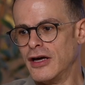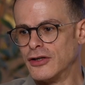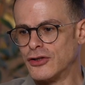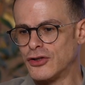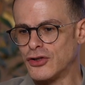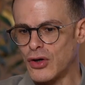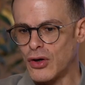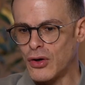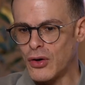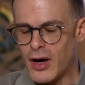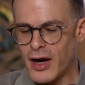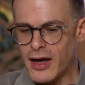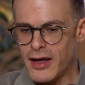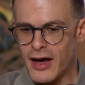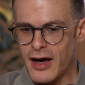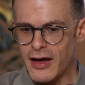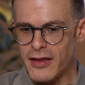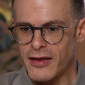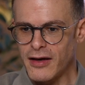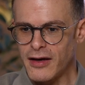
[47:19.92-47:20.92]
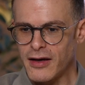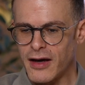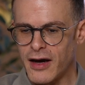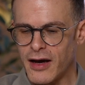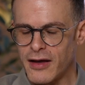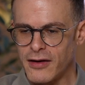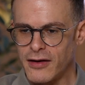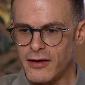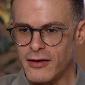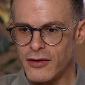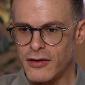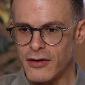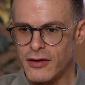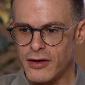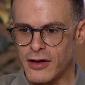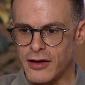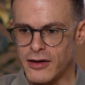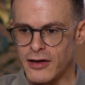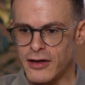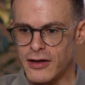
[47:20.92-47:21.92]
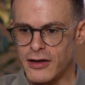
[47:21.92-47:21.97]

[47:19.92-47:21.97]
so I think like